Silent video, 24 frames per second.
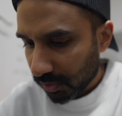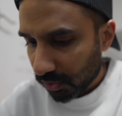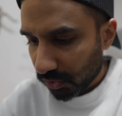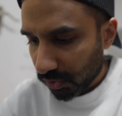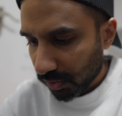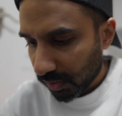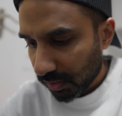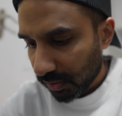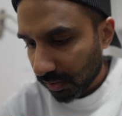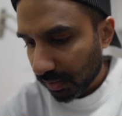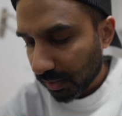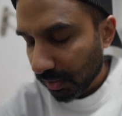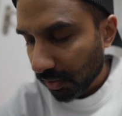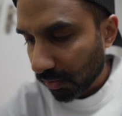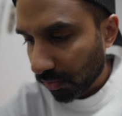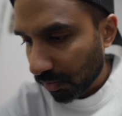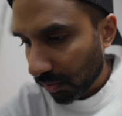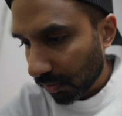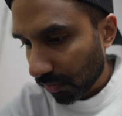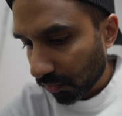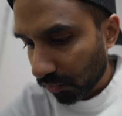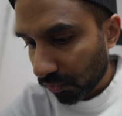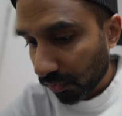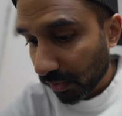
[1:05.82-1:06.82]
Trying to get
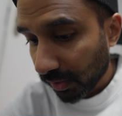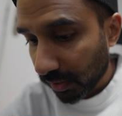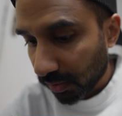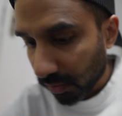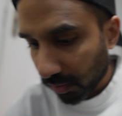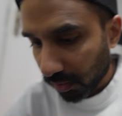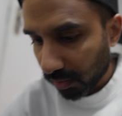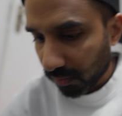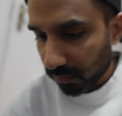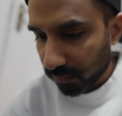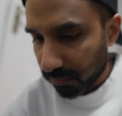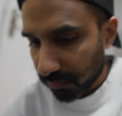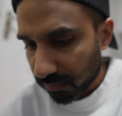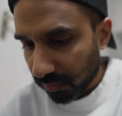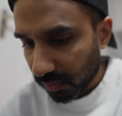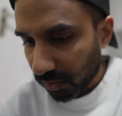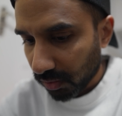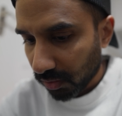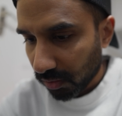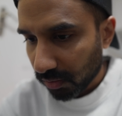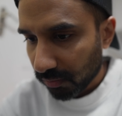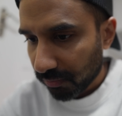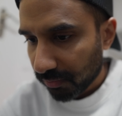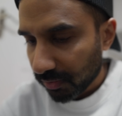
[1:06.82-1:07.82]
rid of a
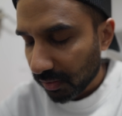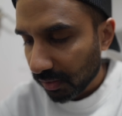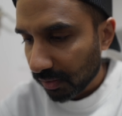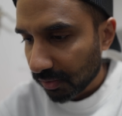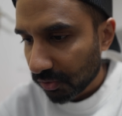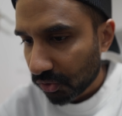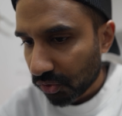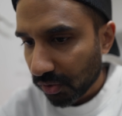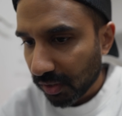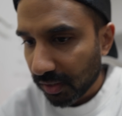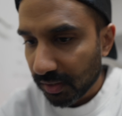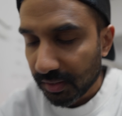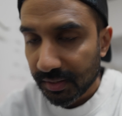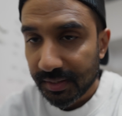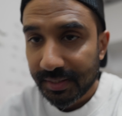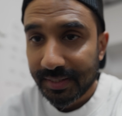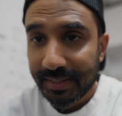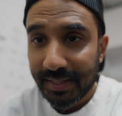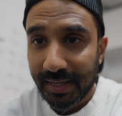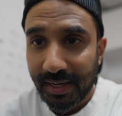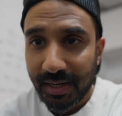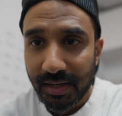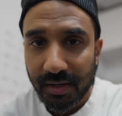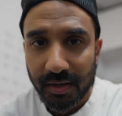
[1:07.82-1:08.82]
lot of things, trying to
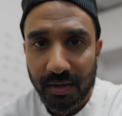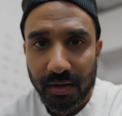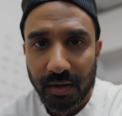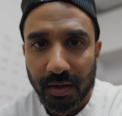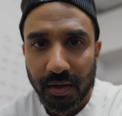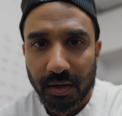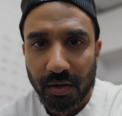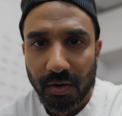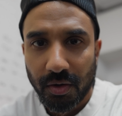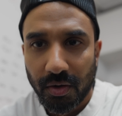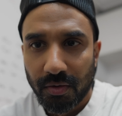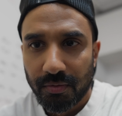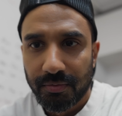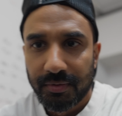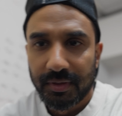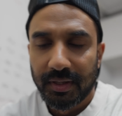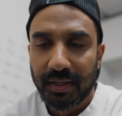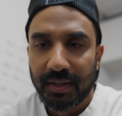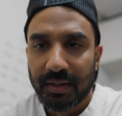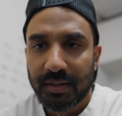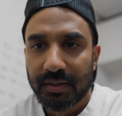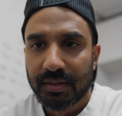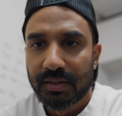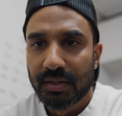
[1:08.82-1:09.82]
sell a lot of
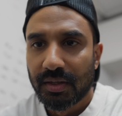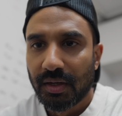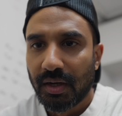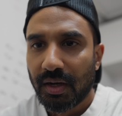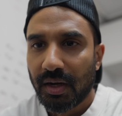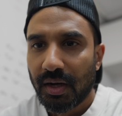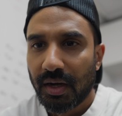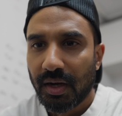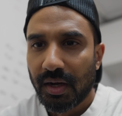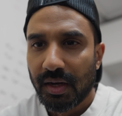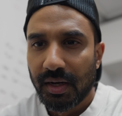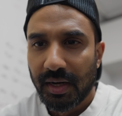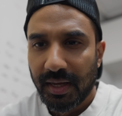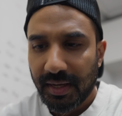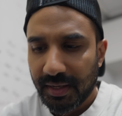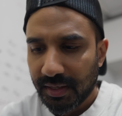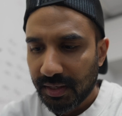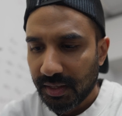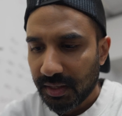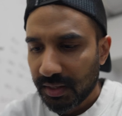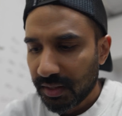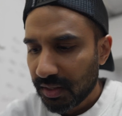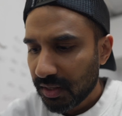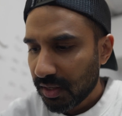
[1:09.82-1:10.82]
things
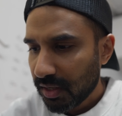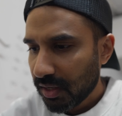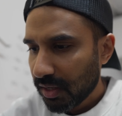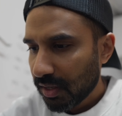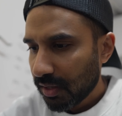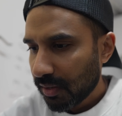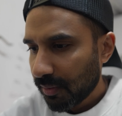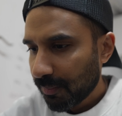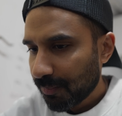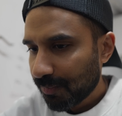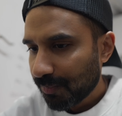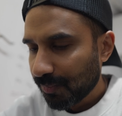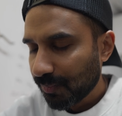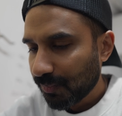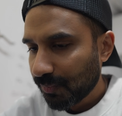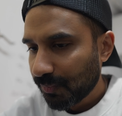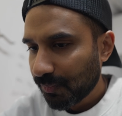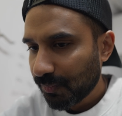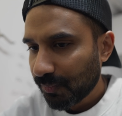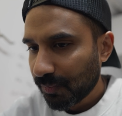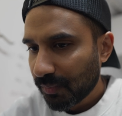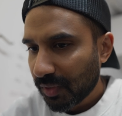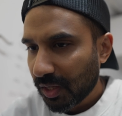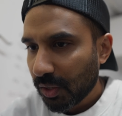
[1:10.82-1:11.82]
lately.
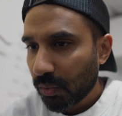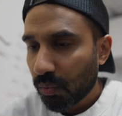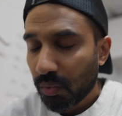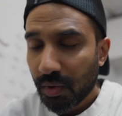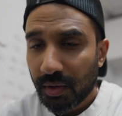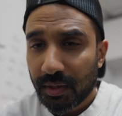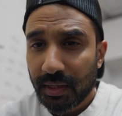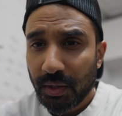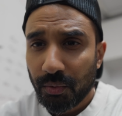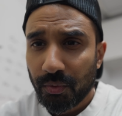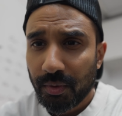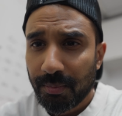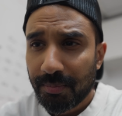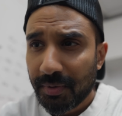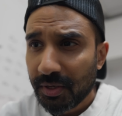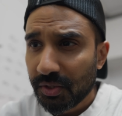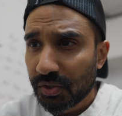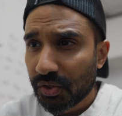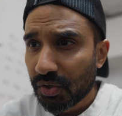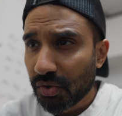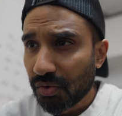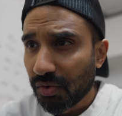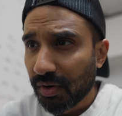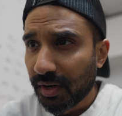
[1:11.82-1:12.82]
What can we
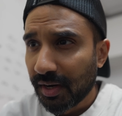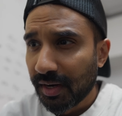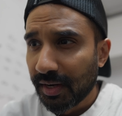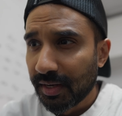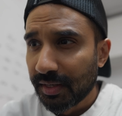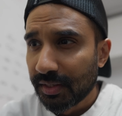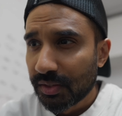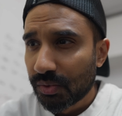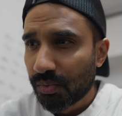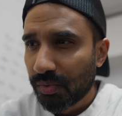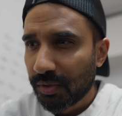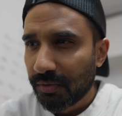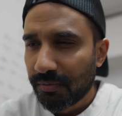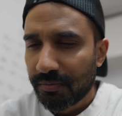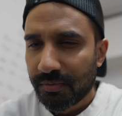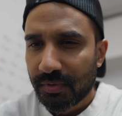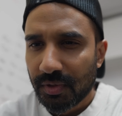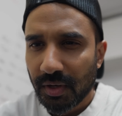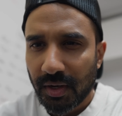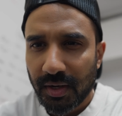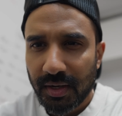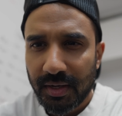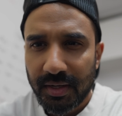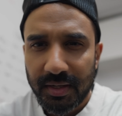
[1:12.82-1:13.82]
picturize? We've
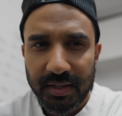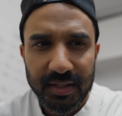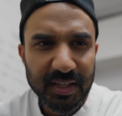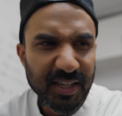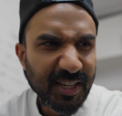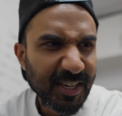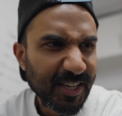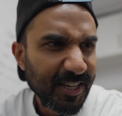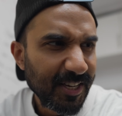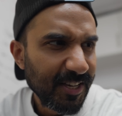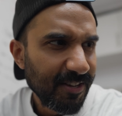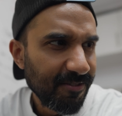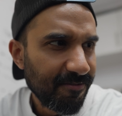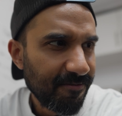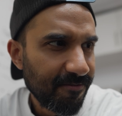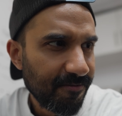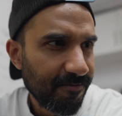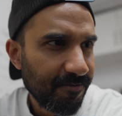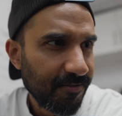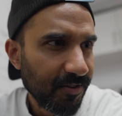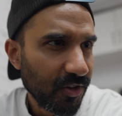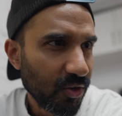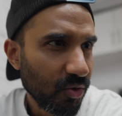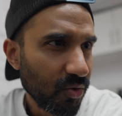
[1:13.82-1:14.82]
done a
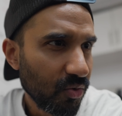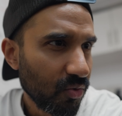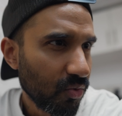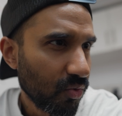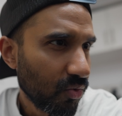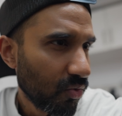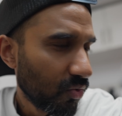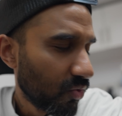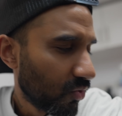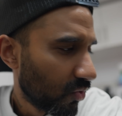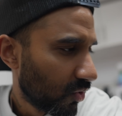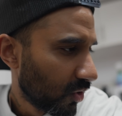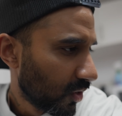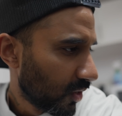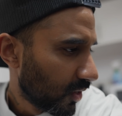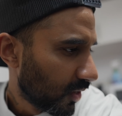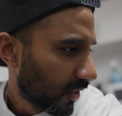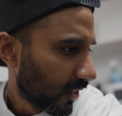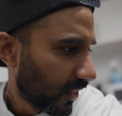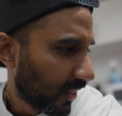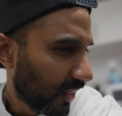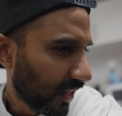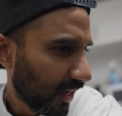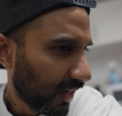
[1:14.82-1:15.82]
few
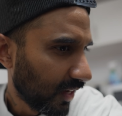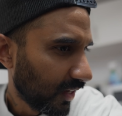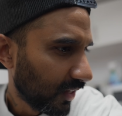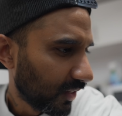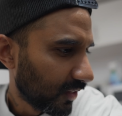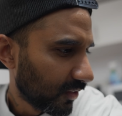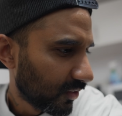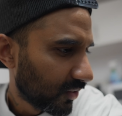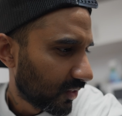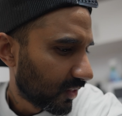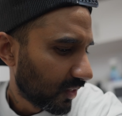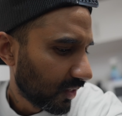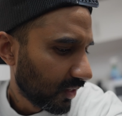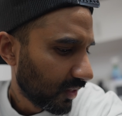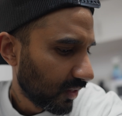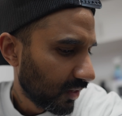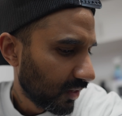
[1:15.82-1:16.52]
things.